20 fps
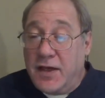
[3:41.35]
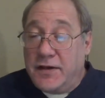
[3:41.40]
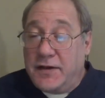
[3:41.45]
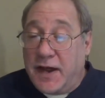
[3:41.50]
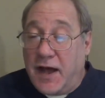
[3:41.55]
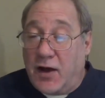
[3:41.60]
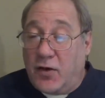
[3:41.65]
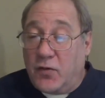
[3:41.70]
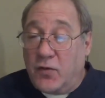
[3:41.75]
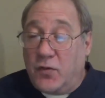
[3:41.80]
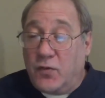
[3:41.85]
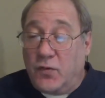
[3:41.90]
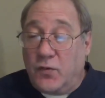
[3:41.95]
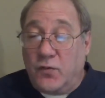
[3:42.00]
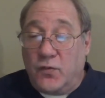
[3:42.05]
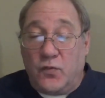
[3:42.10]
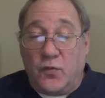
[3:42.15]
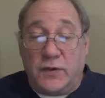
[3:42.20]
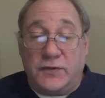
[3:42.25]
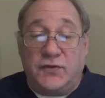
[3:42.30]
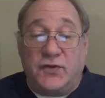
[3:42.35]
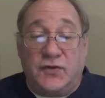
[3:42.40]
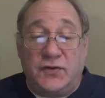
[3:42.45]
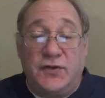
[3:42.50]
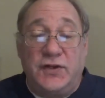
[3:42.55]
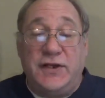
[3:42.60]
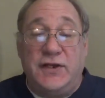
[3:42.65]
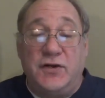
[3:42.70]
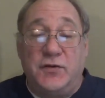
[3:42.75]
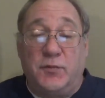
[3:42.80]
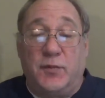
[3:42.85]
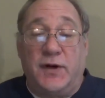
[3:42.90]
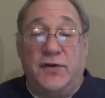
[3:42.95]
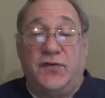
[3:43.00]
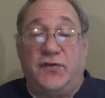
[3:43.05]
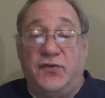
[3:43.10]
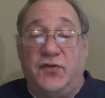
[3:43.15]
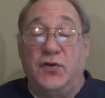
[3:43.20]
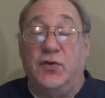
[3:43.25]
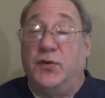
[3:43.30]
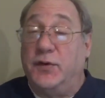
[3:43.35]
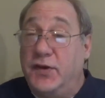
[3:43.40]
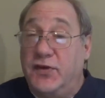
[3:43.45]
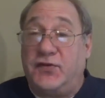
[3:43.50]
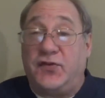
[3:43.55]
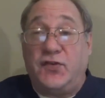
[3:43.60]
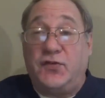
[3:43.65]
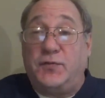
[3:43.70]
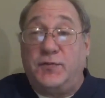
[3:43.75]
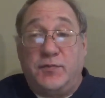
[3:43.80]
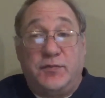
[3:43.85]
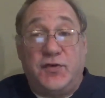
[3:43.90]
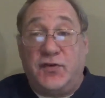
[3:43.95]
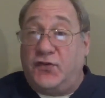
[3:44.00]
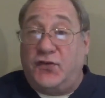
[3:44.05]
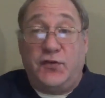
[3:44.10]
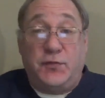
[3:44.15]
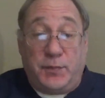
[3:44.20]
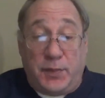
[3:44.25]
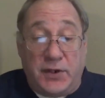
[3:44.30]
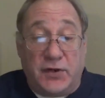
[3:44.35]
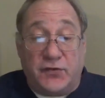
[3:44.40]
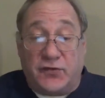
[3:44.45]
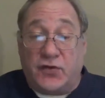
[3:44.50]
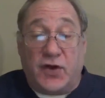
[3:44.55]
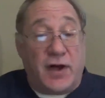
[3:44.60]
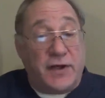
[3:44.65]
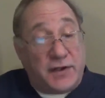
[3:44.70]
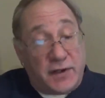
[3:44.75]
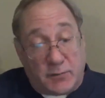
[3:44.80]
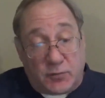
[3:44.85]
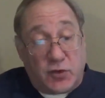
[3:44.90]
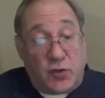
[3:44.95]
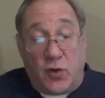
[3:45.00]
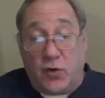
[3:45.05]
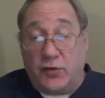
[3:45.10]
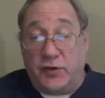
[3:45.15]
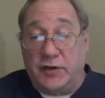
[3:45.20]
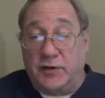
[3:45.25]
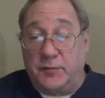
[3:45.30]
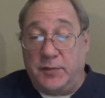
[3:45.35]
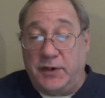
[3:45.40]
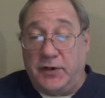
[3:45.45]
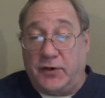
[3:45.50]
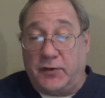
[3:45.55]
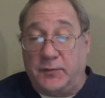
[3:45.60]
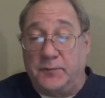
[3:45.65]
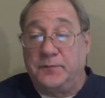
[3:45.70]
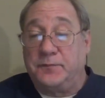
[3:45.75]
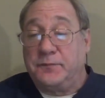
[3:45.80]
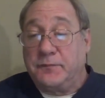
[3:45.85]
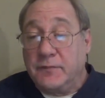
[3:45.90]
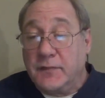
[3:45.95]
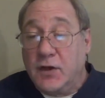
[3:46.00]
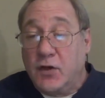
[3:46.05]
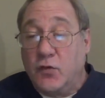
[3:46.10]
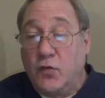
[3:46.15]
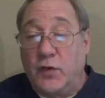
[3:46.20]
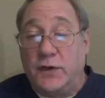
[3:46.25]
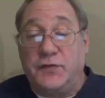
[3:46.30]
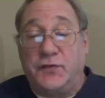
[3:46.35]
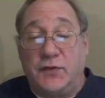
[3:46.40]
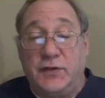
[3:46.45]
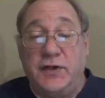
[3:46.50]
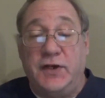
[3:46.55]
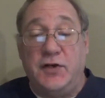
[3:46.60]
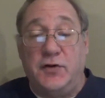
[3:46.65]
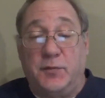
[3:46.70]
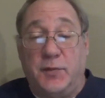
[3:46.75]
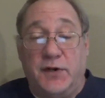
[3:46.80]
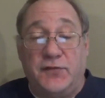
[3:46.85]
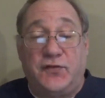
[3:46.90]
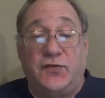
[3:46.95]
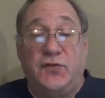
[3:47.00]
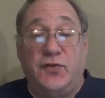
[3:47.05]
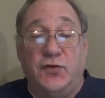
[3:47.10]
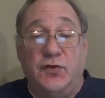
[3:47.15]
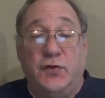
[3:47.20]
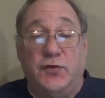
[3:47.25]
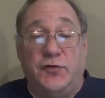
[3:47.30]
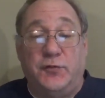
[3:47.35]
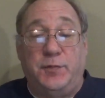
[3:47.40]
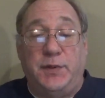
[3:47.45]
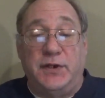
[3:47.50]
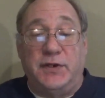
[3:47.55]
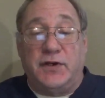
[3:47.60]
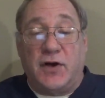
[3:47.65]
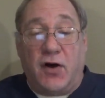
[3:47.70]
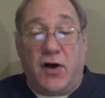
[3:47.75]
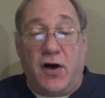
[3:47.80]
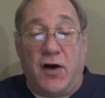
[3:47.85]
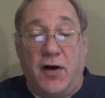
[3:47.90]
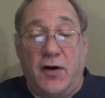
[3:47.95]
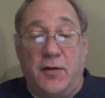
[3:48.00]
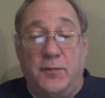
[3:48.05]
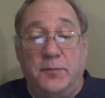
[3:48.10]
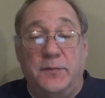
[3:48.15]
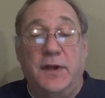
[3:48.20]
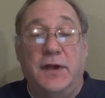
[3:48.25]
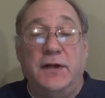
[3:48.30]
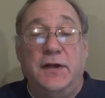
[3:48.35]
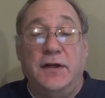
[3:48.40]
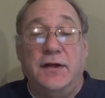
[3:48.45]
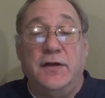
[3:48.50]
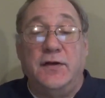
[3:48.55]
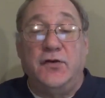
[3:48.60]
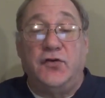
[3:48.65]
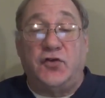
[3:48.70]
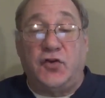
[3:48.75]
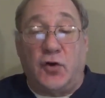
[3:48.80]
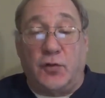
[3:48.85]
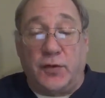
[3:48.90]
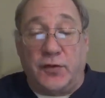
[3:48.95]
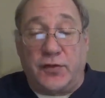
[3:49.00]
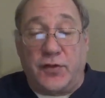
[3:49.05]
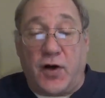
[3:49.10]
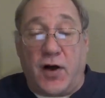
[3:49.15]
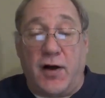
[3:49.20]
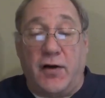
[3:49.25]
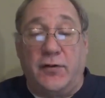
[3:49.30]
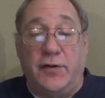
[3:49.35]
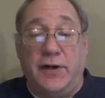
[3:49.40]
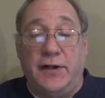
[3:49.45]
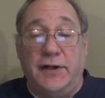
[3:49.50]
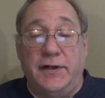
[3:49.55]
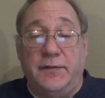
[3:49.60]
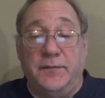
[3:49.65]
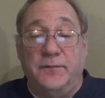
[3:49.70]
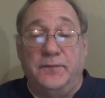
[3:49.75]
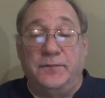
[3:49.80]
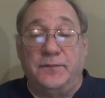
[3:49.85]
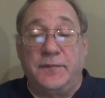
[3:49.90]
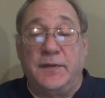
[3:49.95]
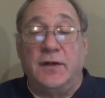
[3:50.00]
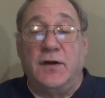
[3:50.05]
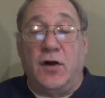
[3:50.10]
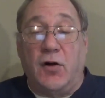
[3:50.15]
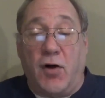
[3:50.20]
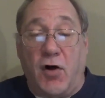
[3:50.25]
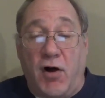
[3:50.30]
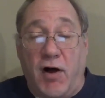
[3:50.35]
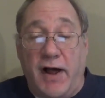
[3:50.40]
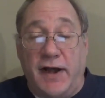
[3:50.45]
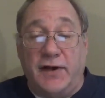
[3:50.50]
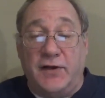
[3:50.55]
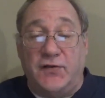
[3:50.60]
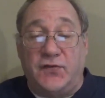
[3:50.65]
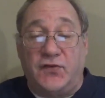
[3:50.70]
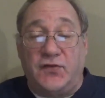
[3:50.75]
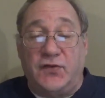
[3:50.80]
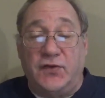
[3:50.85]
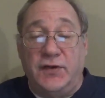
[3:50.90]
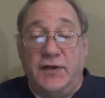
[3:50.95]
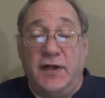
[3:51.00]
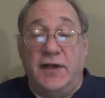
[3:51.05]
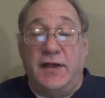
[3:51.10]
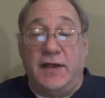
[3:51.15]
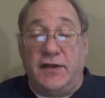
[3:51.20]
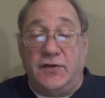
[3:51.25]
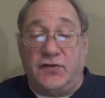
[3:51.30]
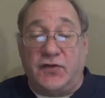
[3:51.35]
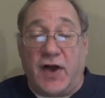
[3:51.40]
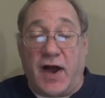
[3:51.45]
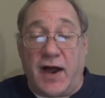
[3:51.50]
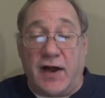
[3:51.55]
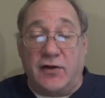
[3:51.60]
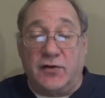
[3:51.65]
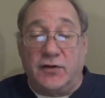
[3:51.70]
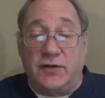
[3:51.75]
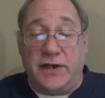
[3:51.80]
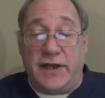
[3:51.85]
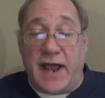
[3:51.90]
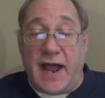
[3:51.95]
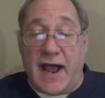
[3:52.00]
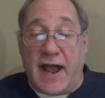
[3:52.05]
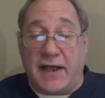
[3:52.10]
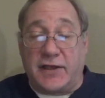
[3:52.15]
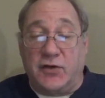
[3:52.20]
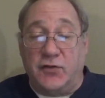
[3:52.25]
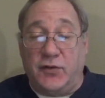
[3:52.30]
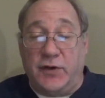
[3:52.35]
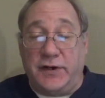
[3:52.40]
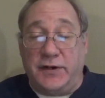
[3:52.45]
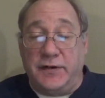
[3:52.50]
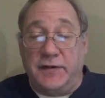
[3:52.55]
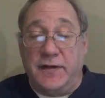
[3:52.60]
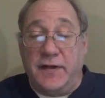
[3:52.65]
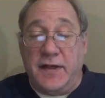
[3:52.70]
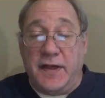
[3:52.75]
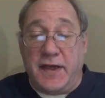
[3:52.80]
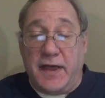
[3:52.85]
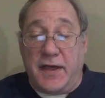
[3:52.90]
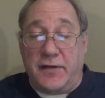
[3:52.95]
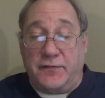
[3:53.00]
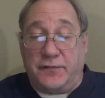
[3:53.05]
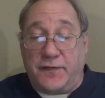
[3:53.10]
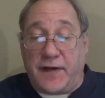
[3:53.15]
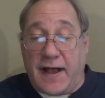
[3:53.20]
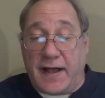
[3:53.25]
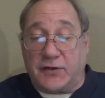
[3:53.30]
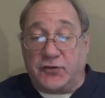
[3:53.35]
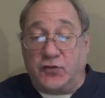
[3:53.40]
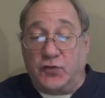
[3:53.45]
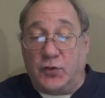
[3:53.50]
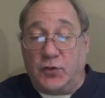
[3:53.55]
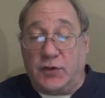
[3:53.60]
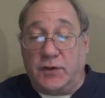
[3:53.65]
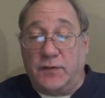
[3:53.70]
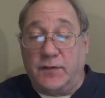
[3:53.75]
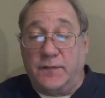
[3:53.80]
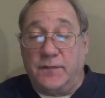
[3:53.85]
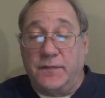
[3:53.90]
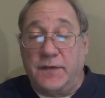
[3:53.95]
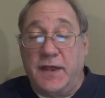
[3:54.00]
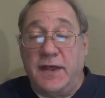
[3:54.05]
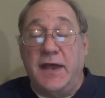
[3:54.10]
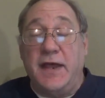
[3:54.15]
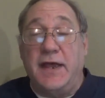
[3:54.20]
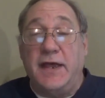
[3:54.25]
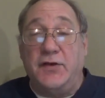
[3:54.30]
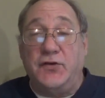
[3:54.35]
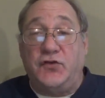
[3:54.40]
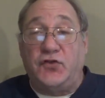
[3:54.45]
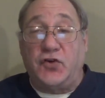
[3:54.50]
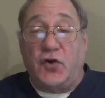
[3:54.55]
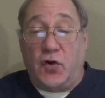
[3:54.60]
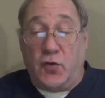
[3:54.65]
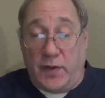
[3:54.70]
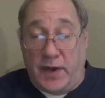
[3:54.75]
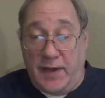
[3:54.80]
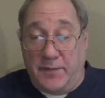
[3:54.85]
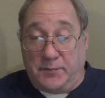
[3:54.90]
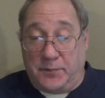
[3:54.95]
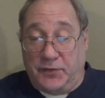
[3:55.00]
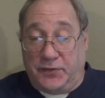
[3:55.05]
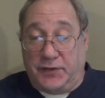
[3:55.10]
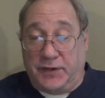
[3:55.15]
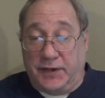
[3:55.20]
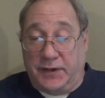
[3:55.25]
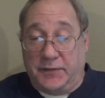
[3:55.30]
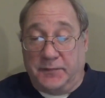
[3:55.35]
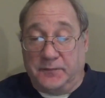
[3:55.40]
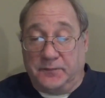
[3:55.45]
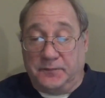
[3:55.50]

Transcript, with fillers: Now, what the leader must do, and this is this is Piers talking. I'm quoting him here. What the leader must do is be calm, show authority, honest, entirely accurate and factual, and show empathy.